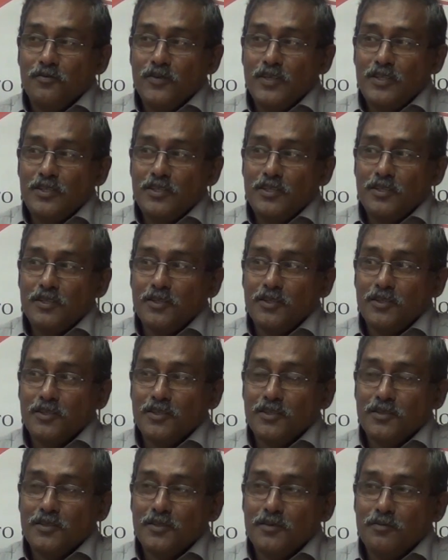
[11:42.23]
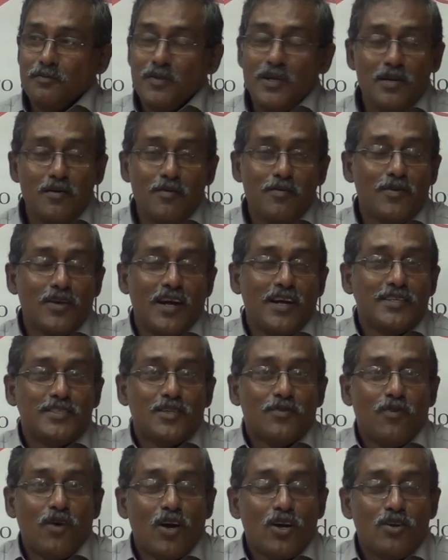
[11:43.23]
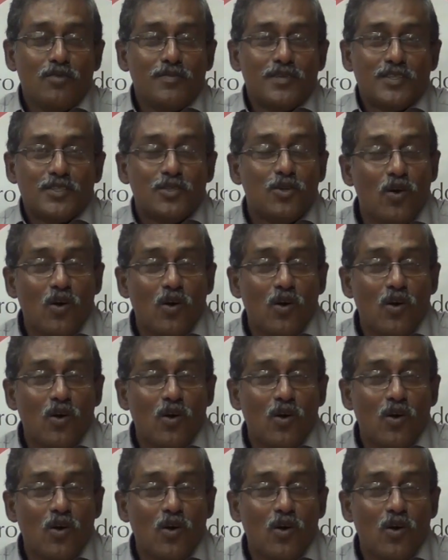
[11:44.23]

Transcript: with minimum kinds of arguments.